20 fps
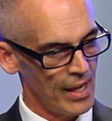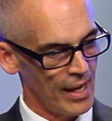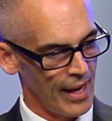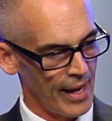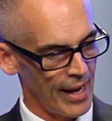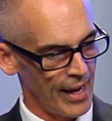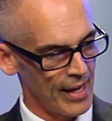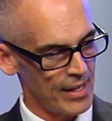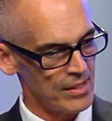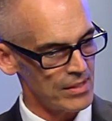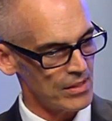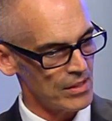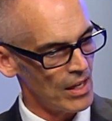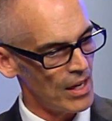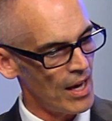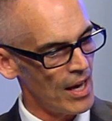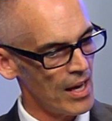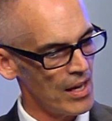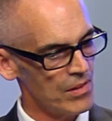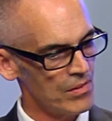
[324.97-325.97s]
and
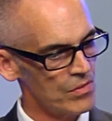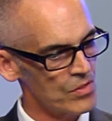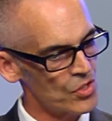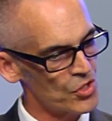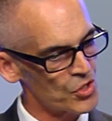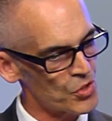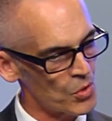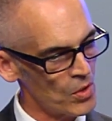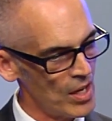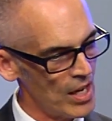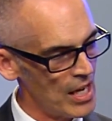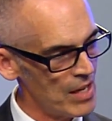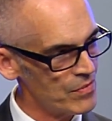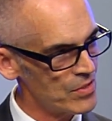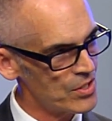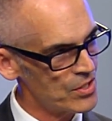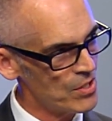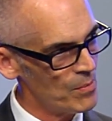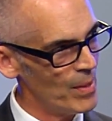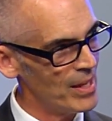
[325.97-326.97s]
I
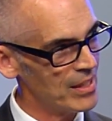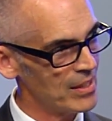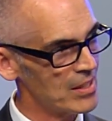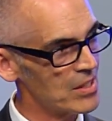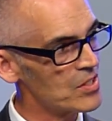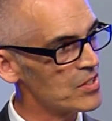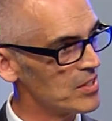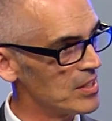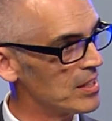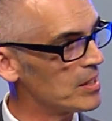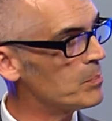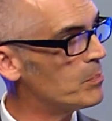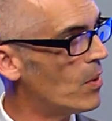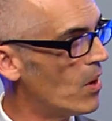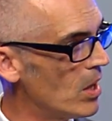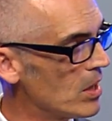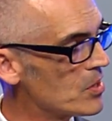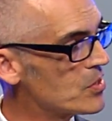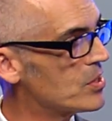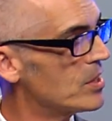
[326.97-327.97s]
strived to make it a city
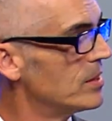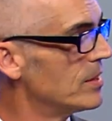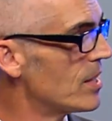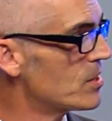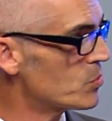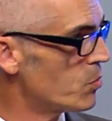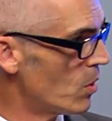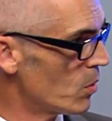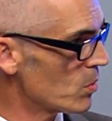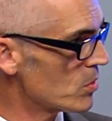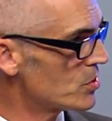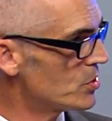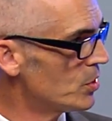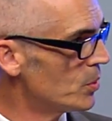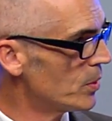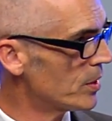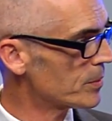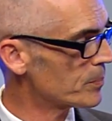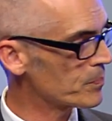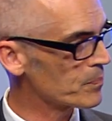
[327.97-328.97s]
policy, and that's what we're
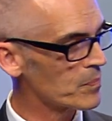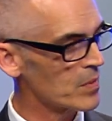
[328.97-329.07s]
doing.